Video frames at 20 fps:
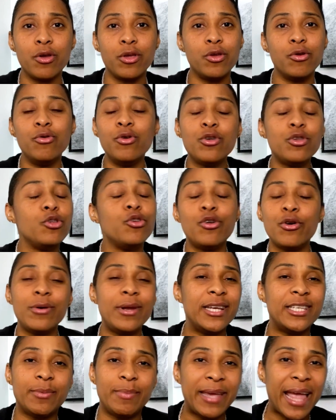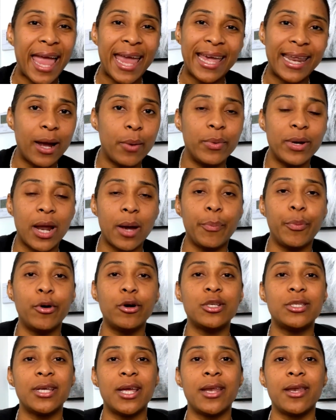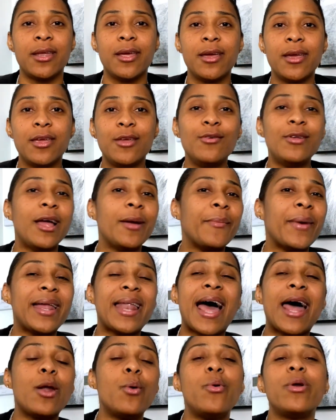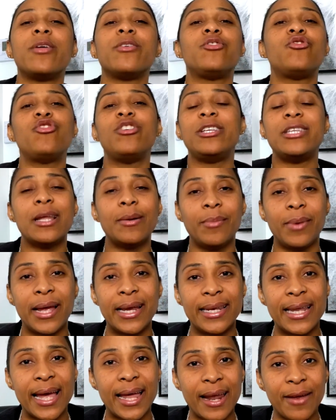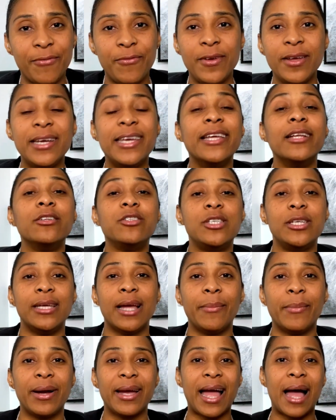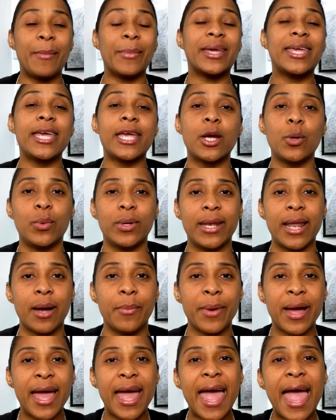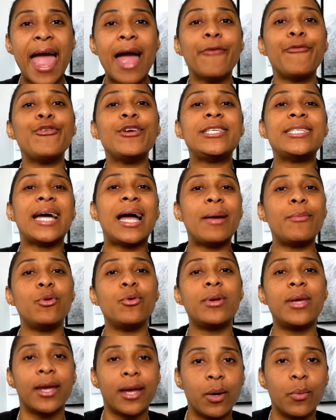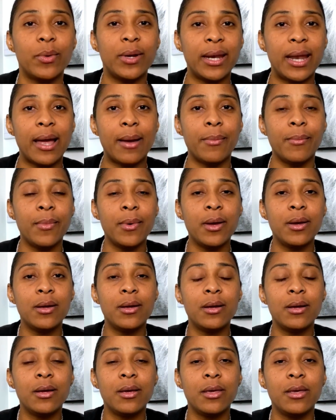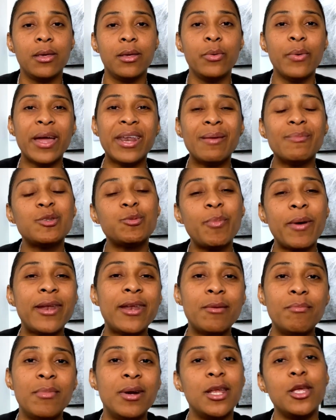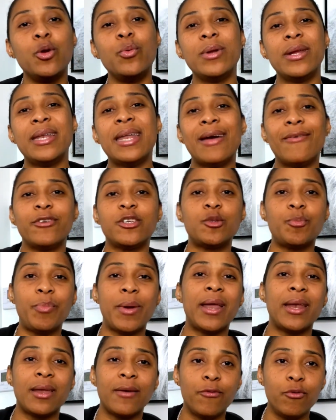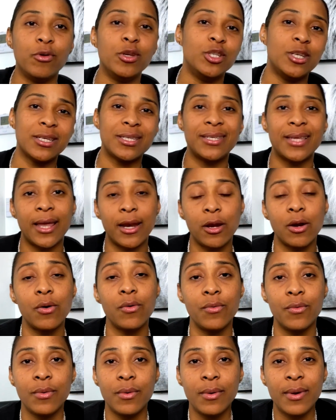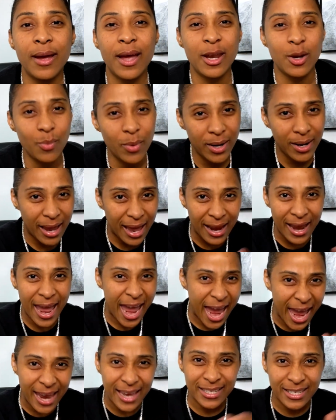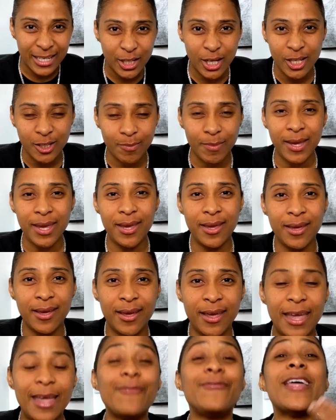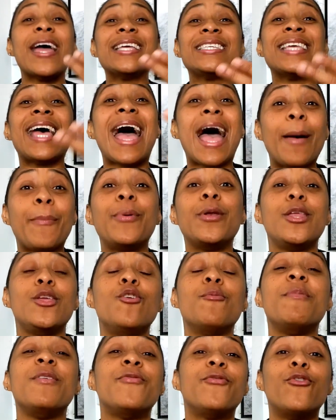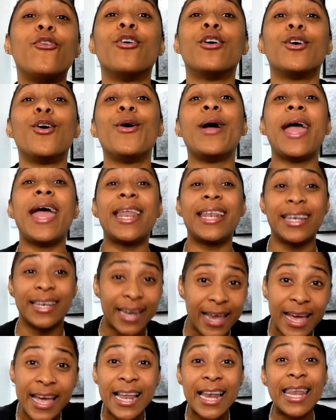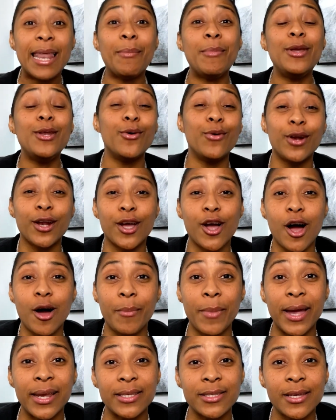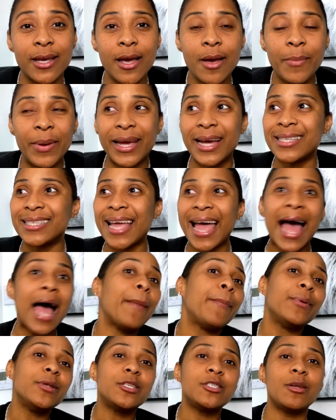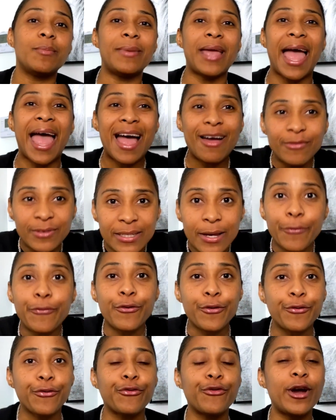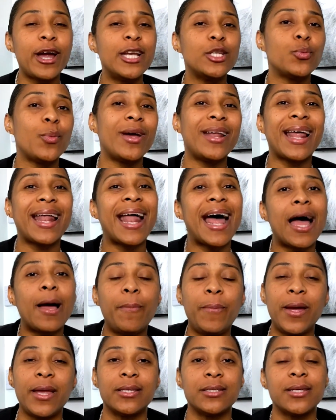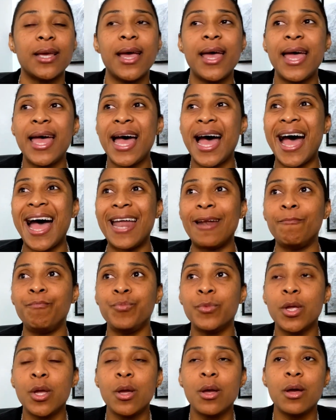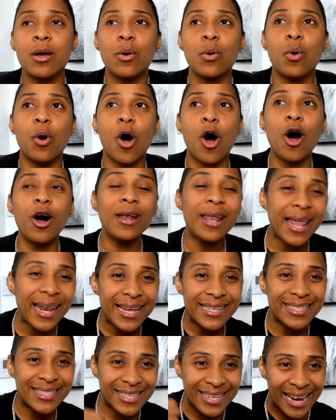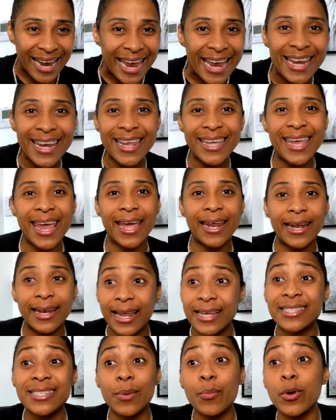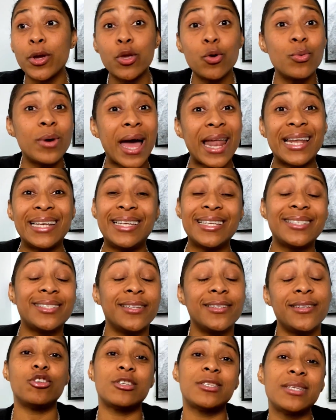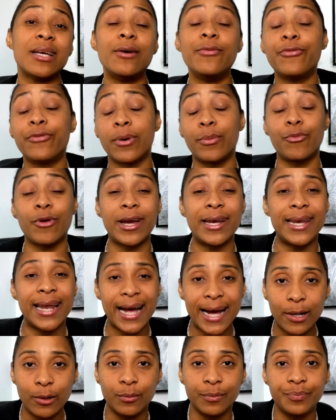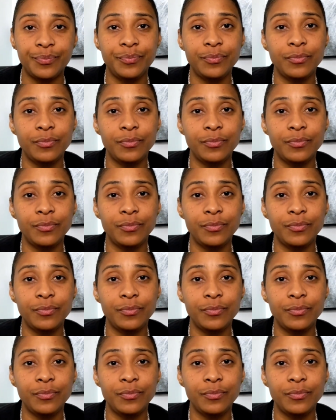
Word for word: you you don't need to be hanging out with that person, you like, man, I don't want to treat them like that. I feel guilty. I'm going I'm a kick it with them. Every time you kick it with them, you end up spending money you would have never spent if you would have just said no. Anyone, is it just me? If that's happened to you before, go ahead and let me know in the comments because it happens to me. I have different friends where that happens. And all that is is an indicator that somewhere you got to distance yourself from right now.